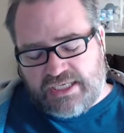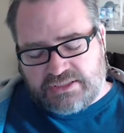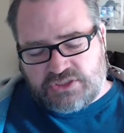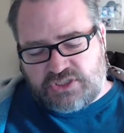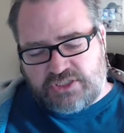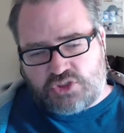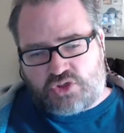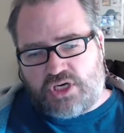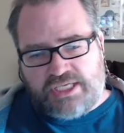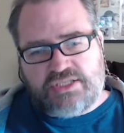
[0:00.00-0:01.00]
I
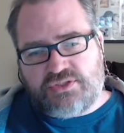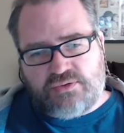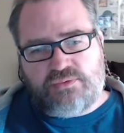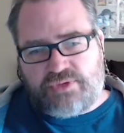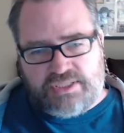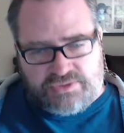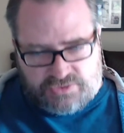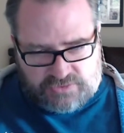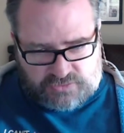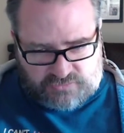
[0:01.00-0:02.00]
try and do things
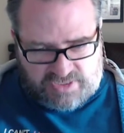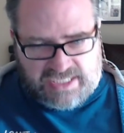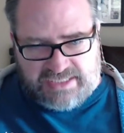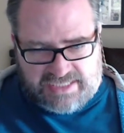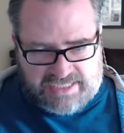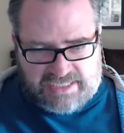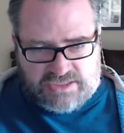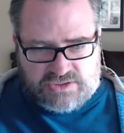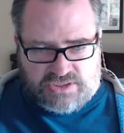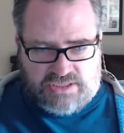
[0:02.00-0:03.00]
that create that
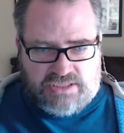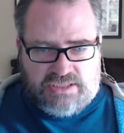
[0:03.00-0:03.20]
energy.